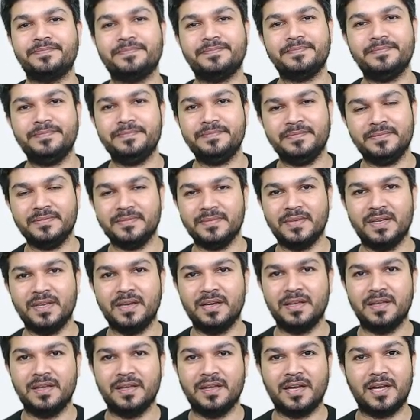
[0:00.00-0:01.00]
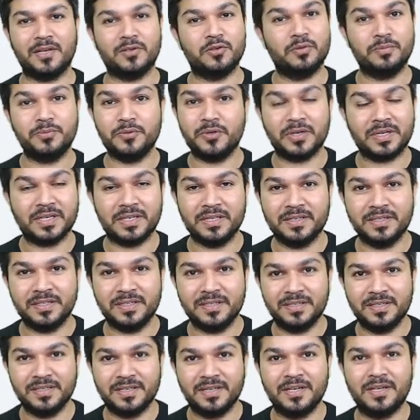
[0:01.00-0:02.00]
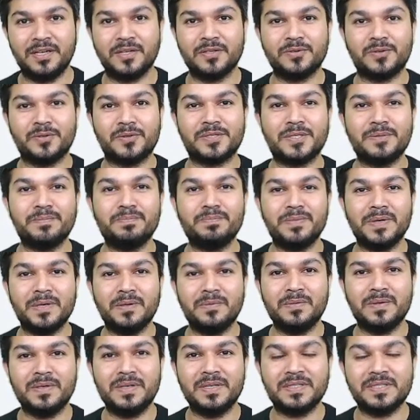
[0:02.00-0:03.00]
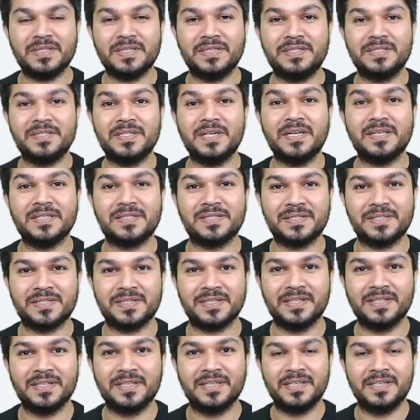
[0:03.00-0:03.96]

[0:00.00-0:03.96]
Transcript: I hope you're clear. The simple words, it's just